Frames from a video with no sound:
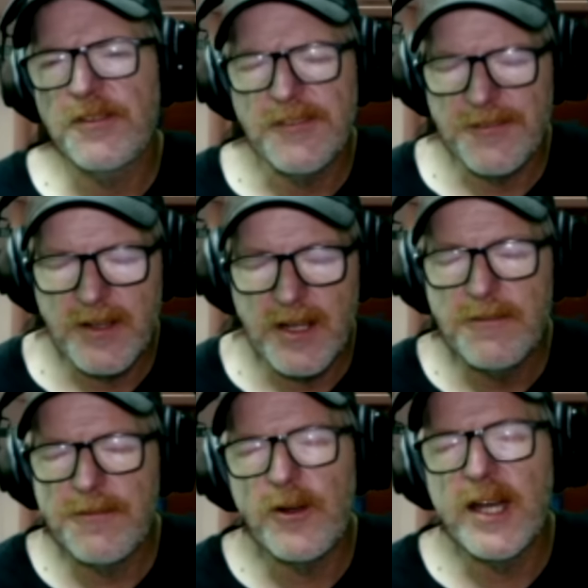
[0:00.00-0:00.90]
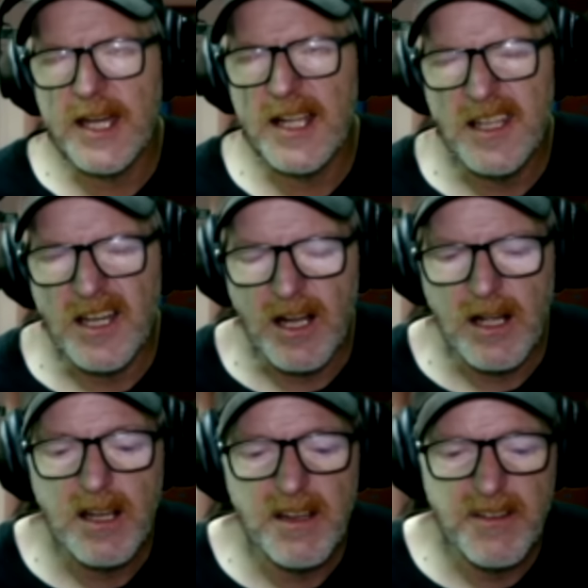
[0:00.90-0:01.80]
you're free and
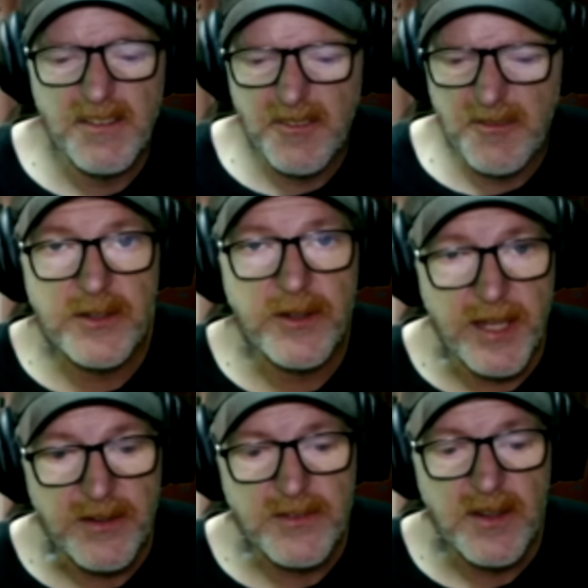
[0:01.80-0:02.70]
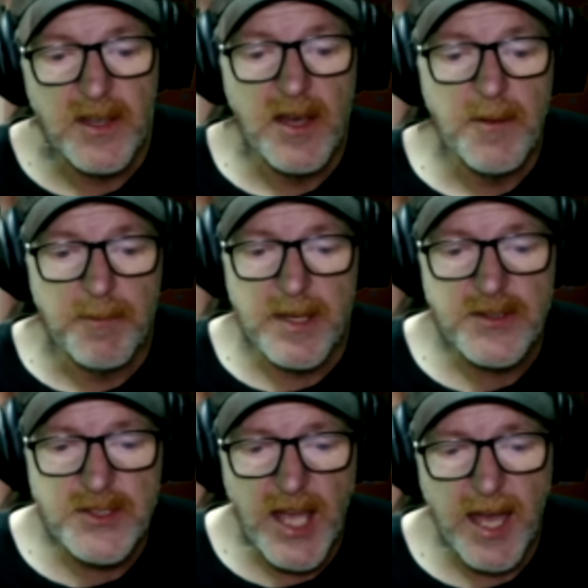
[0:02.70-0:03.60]
clear. Now picture this.
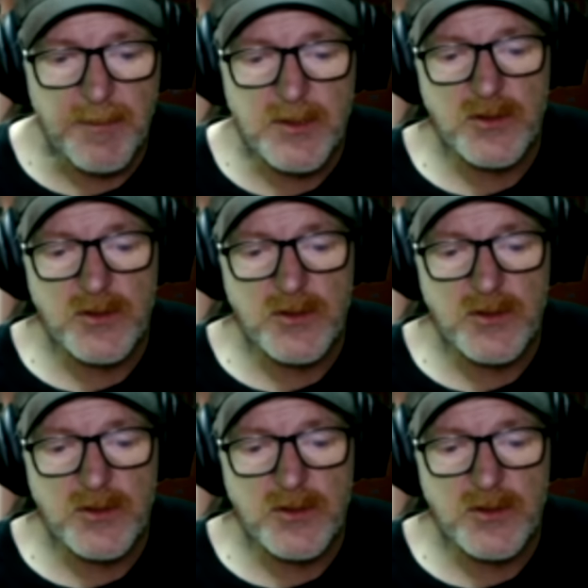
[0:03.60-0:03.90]
Miss